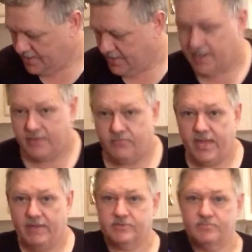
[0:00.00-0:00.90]
And we
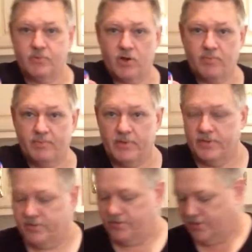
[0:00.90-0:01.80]
have some perma
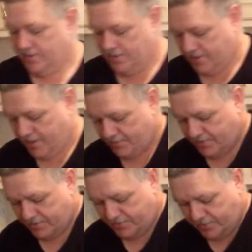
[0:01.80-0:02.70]
blue. I'm
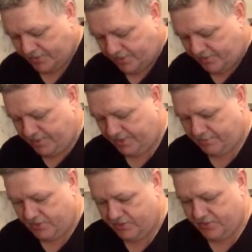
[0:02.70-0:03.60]
going to put a little bit of
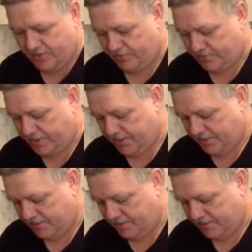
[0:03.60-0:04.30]
bluing on it,